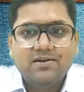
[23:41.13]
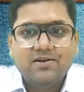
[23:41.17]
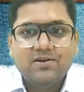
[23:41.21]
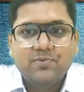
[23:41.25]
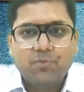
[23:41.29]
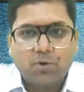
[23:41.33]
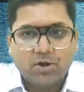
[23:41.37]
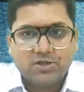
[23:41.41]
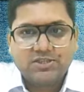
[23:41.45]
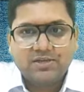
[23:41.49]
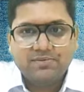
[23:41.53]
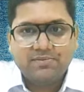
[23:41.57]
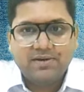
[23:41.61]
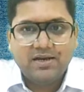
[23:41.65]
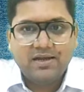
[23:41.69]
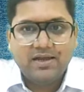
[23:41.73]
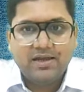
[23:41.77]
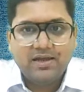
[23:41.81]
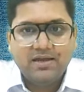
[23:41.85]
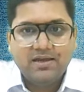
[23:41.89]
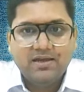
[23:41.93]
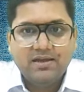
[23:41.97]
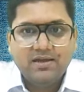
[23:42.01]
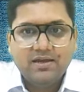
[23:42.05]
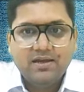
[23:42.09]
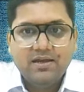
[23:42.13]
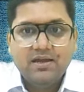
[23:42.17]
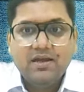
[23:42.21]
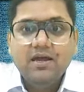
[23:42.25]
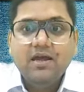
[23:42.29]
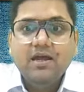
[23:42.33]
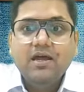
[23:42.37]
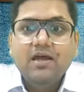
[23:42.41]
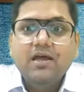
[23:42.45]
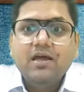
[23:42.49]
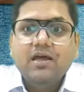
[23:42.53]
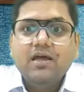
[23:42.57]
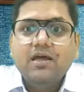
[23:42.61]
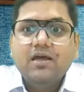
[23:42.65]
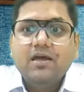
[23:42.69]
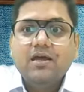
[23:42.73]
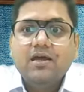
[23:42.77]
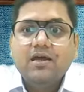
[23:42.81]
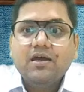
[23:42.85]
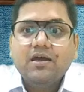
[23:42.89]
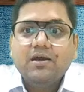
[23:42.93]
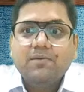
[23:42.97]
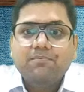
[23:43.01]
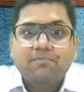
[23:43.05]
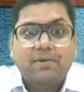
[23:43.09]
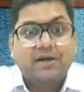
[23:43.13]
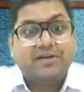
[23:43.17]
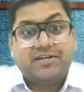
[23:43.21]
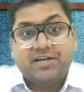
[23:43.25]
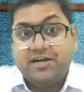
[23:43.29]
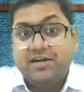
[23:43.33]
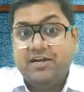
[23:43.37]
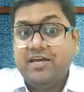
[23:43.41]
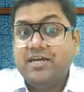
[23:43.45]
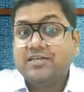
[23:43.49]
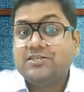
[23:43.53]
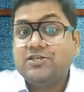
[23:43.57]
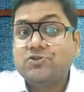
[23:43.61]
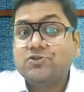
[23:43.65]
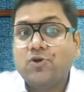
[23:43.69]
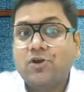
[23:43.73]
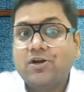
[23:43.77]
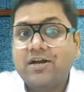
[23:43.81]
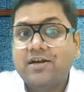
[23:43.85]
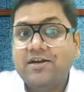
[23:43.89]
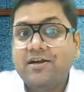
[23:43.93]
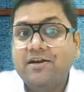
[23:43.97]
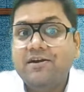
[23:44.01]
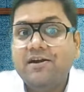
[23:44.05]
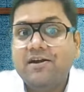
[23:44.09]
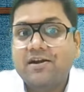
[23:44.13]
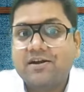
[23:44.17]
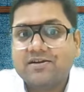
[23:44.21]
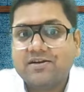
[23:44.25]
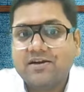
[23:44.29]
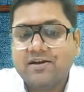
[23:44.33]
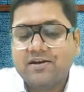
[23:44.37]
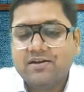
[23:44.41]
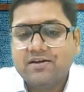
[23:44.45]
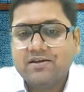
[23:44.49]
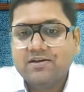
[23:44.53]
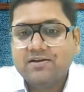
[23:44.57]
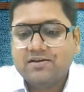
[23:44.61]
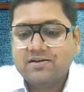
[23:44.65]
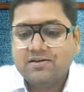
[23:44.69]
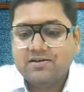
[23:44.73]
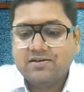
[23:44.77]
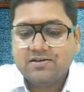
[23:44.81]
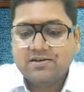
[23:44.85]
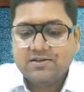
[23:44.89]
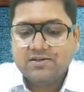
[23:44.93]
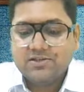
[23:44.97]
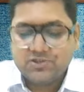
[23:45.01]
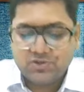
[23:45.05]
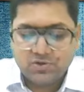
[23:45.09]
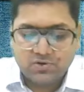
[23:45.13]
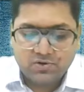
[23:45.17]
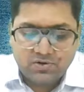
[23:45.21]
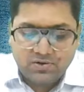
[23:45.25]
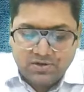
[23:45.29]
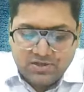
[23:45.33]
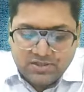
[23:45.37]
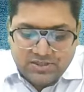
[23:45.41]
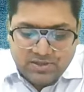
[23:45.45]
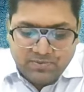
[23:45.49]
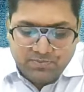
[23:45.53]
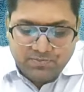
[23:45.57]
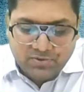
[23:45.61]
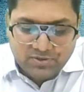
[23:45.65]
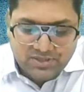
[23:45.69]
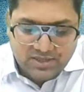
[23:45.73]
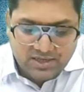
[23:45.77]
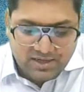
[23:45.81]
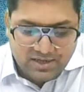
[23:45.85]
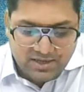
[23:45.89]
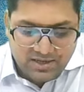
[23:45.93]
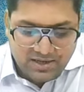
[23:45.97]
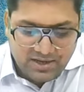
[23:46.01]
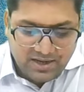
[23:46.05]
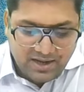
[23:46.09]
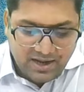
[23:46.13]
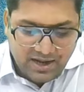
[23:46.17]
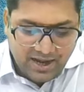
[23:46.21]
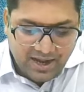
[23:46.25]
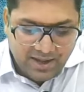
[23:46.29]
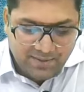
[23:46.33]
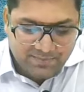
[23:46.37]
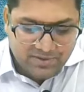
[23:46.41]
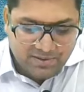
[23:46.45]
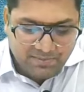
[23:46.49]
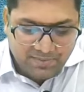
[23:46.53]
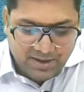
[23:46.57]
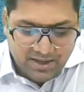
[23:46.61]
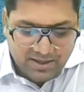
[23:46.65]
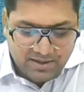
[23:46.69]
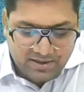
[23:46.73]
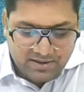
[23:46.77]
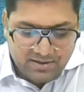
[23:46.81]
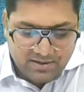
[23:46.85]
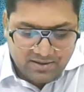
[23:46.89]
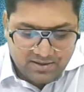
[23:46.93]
Possible hai, but TDS is already deducted. So supposingly I am the buyer,